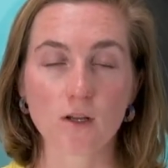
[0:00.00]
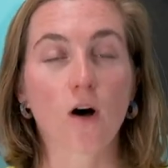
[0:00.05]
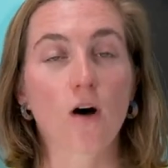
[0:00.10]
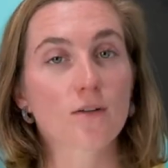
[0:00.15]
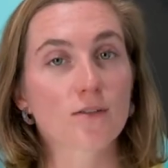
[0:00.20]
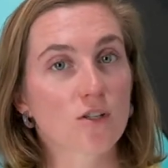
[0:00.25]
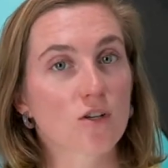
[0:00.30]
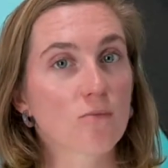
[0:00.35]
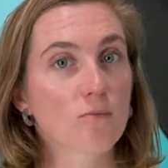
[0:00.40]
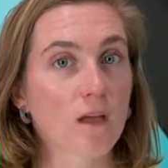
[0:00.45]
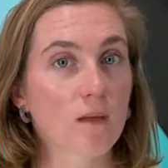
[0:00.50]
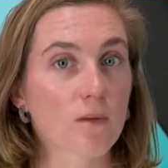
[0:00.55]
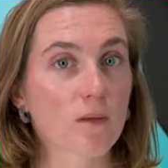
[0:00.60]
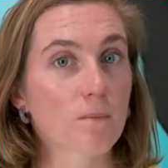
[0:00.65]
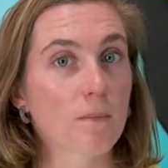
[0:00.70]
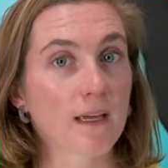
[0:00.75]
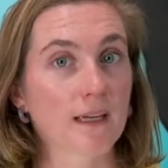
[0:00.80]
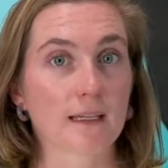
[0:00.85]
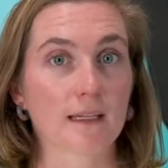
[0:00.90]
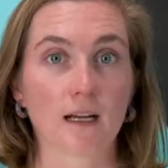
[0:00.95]
also maybe
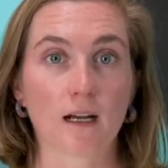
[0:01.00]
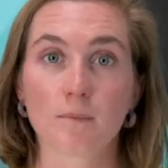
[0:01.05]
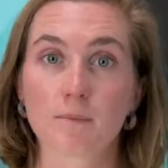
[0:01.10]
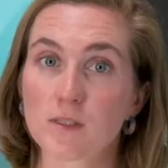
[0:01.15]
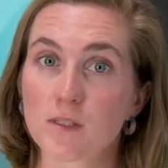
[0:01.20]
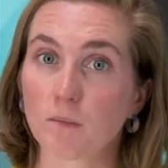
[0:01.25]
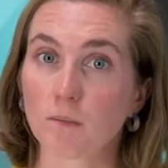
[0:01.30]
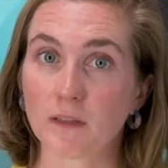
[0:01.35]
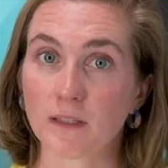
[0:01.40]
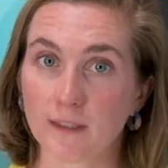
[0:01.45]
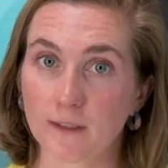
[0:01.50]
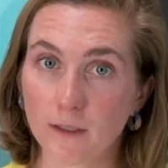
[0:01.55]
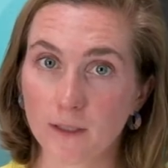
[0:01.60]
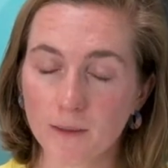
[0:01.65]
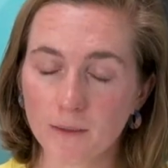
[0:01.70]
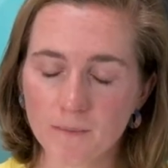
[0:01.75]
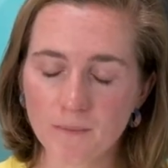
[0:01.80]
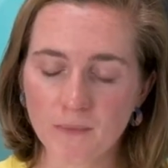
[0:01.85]
picking up some litter.